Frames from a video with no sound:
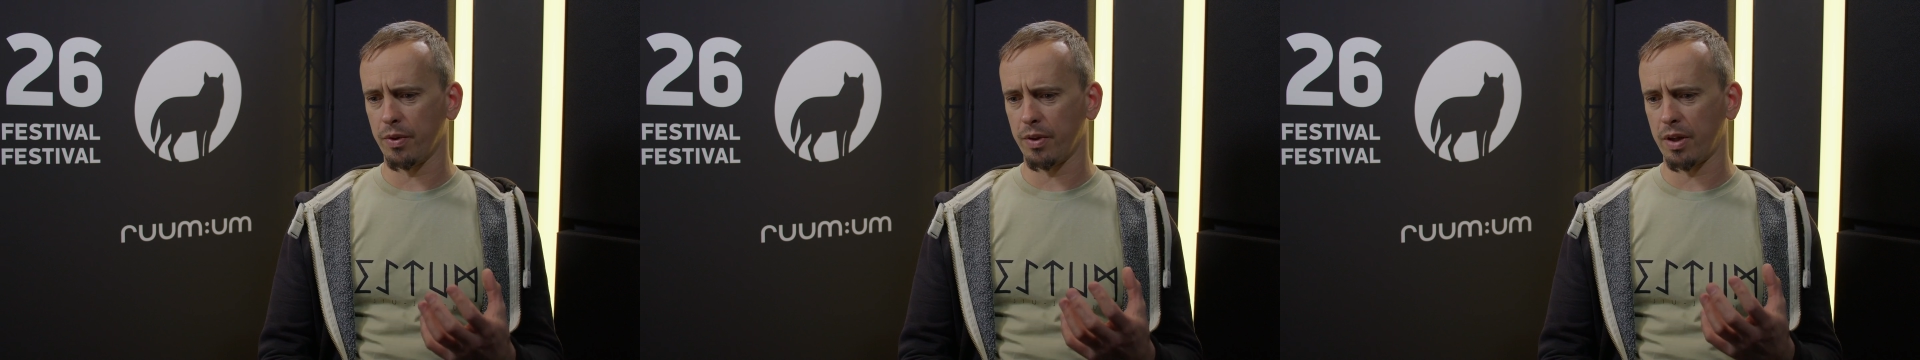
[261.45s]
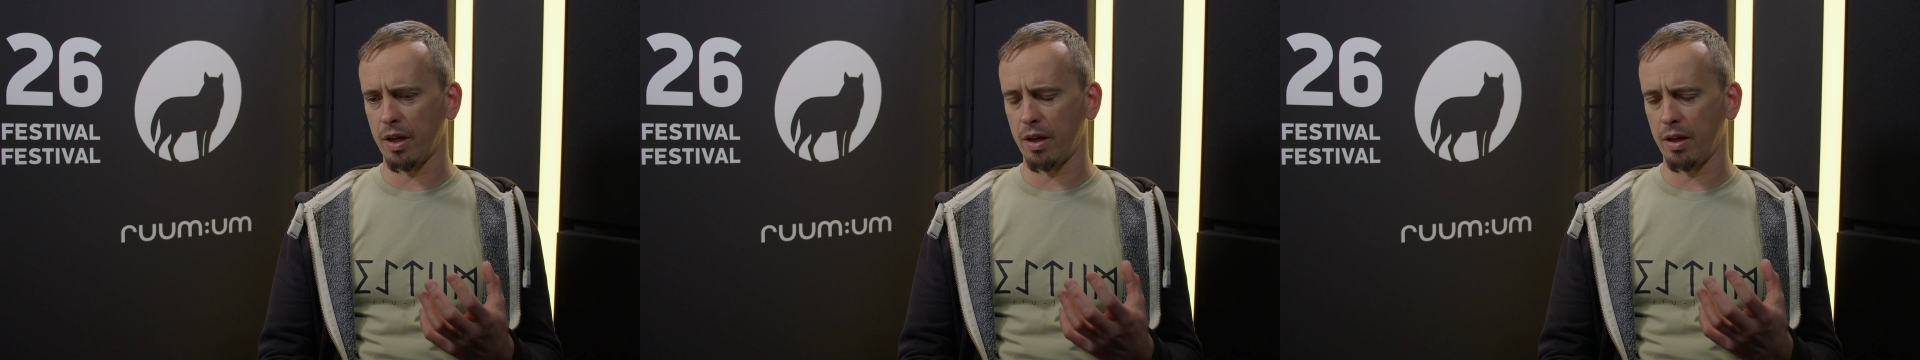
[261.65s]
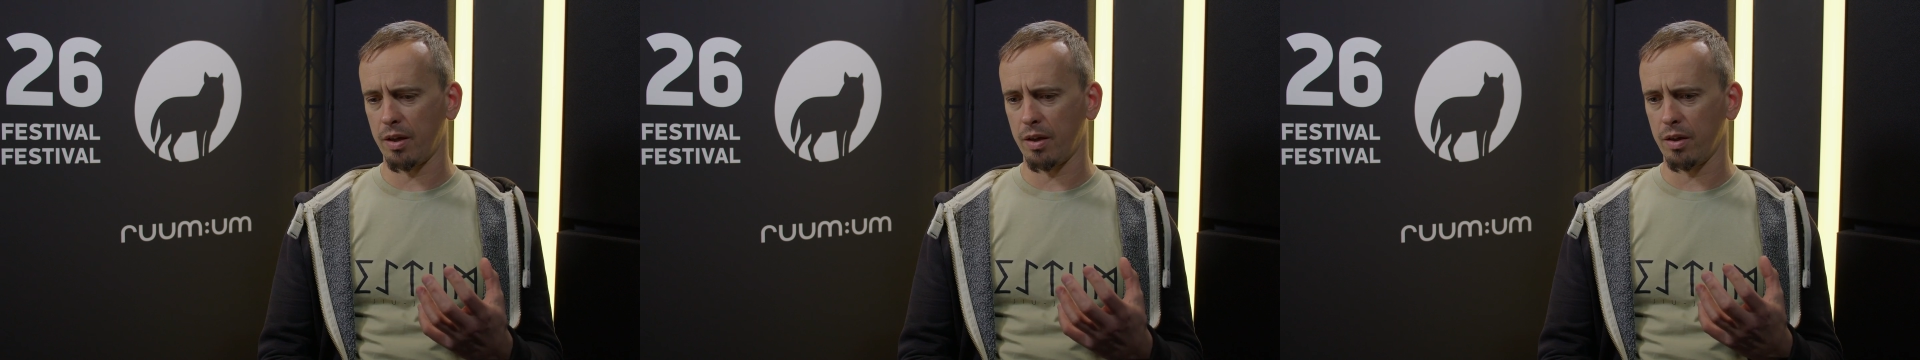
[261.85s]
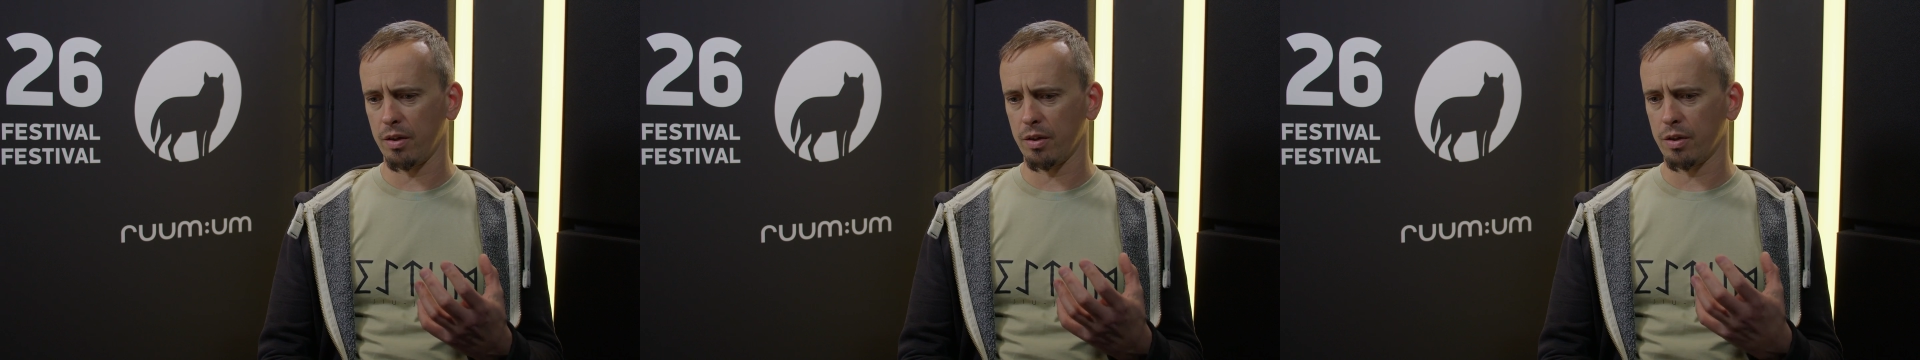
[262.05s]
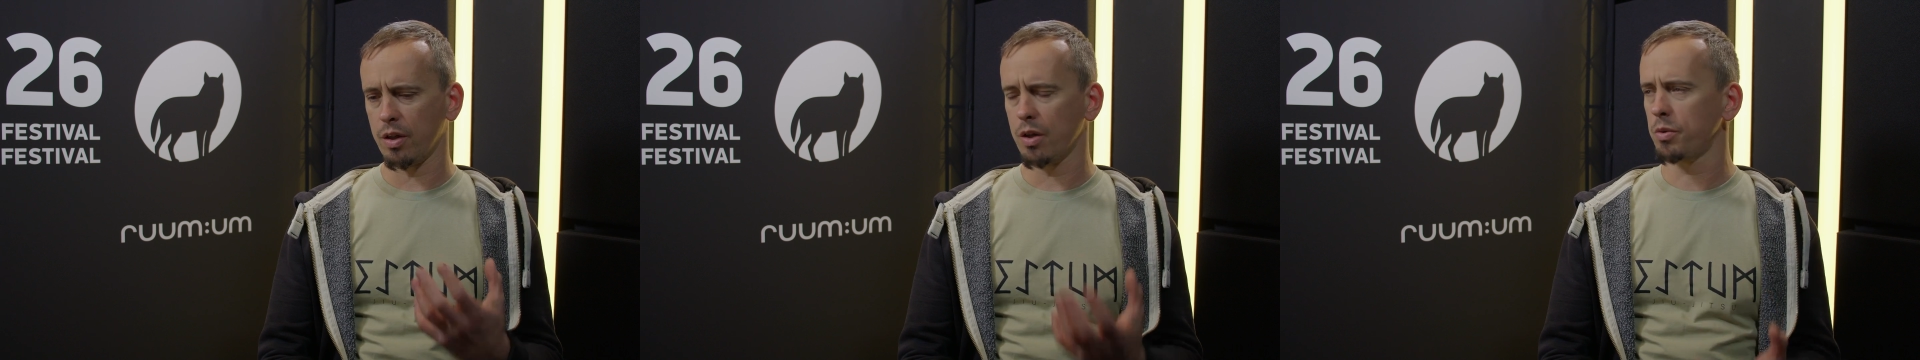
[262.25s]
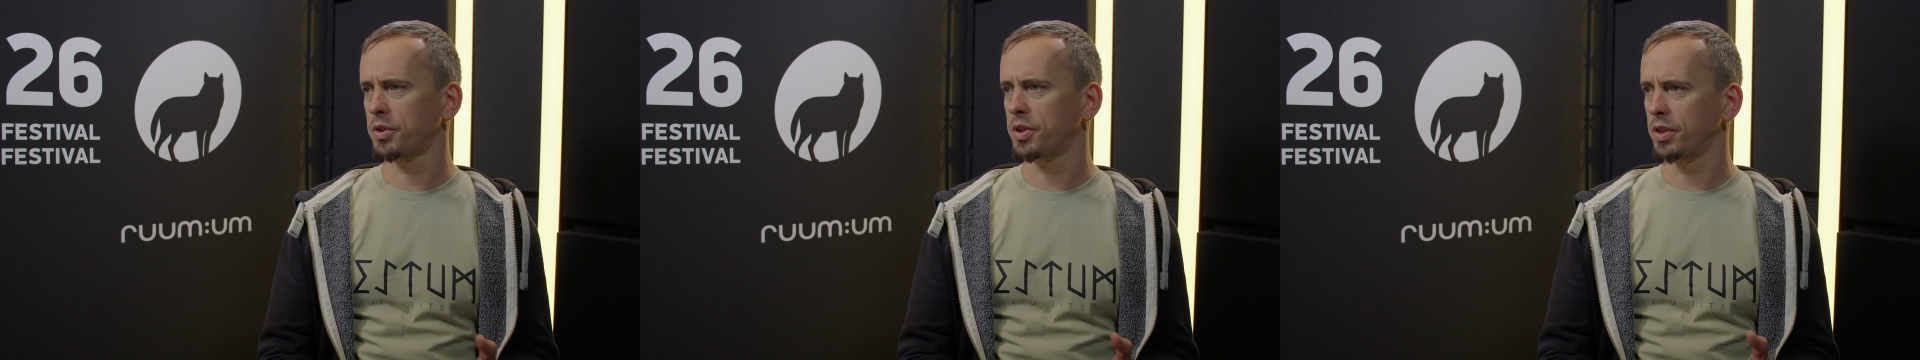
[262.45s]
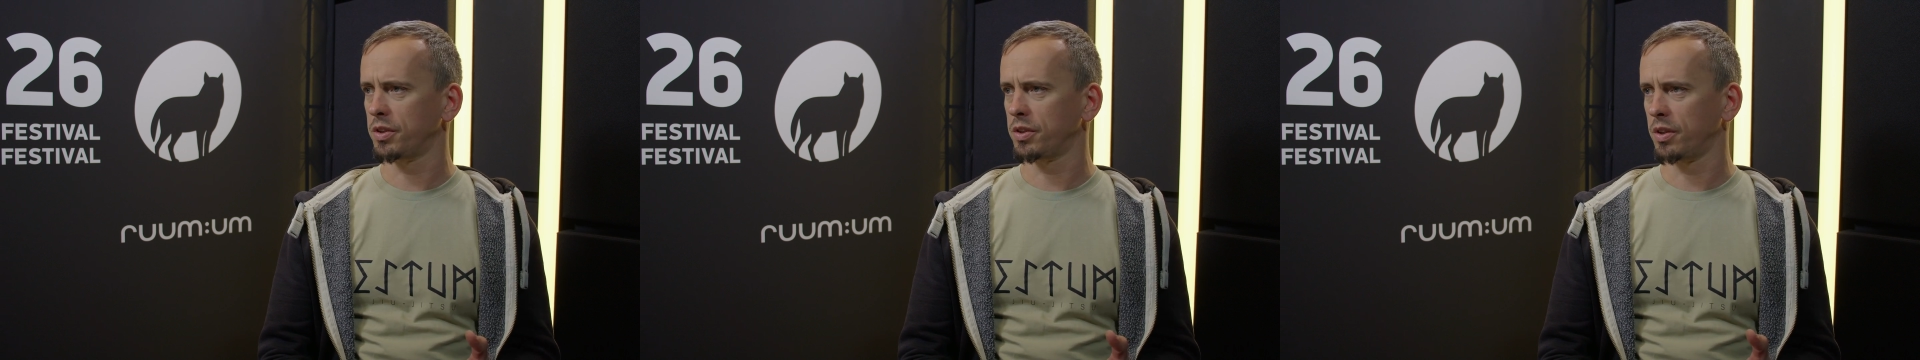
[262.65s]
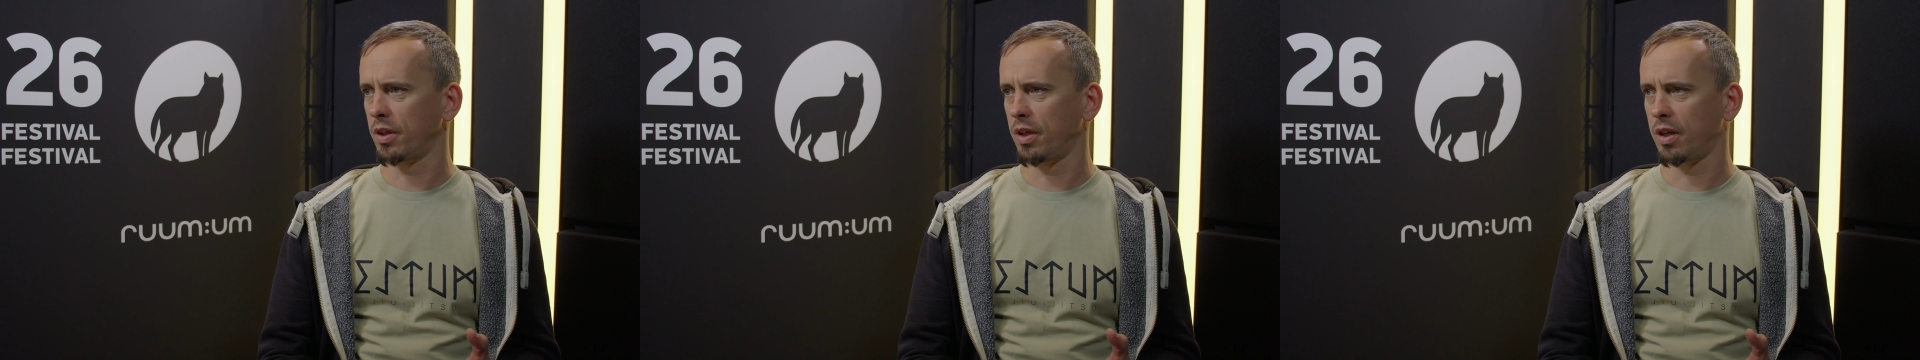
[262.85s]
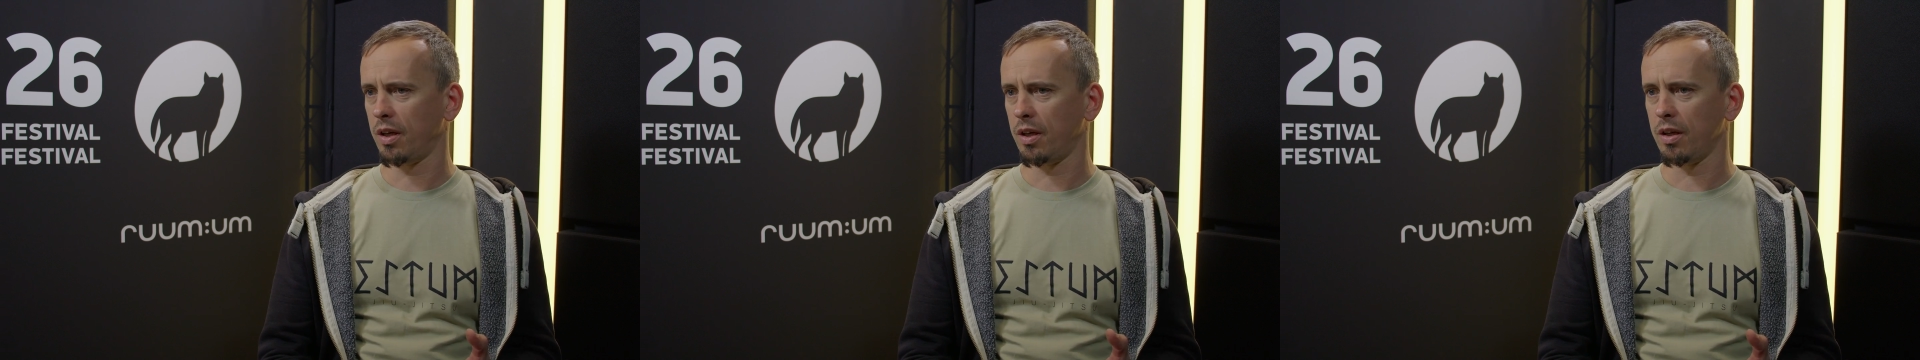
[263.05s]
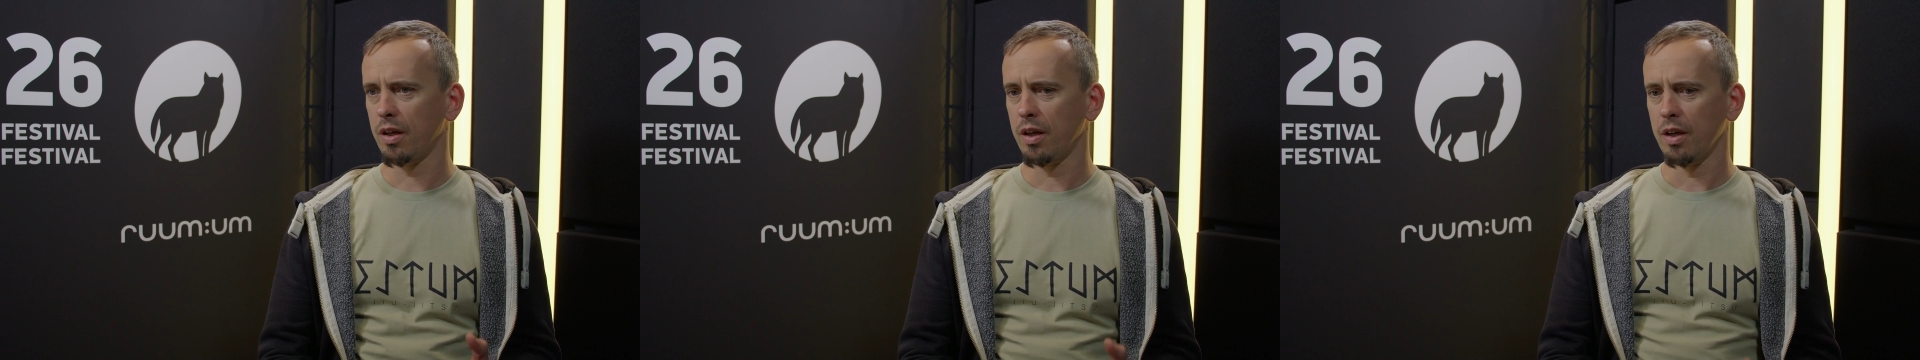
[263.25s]
the coaches
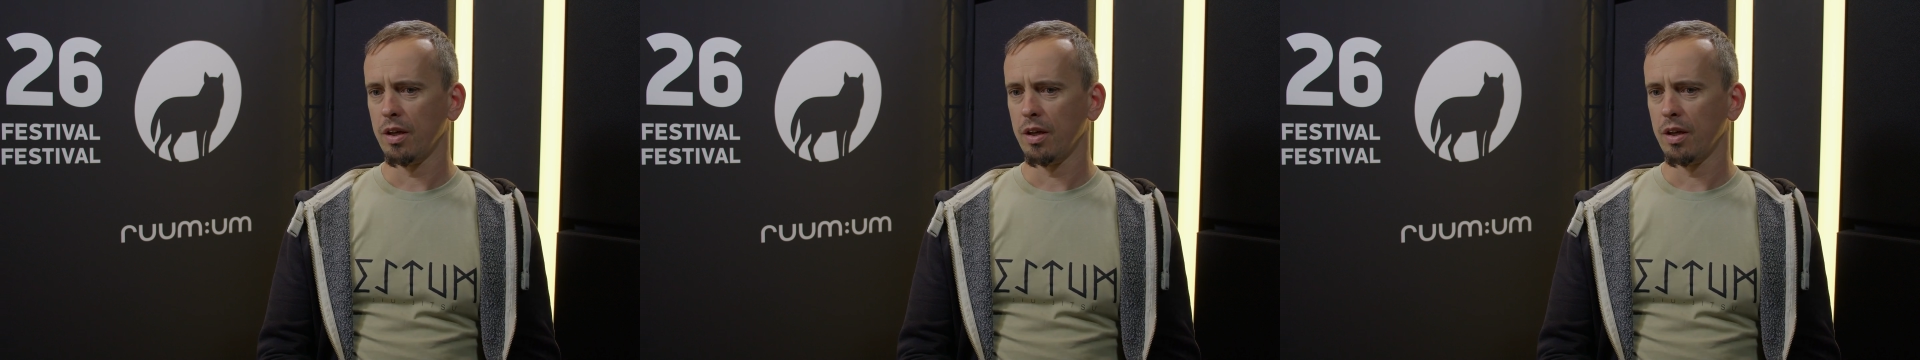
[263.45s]
uh,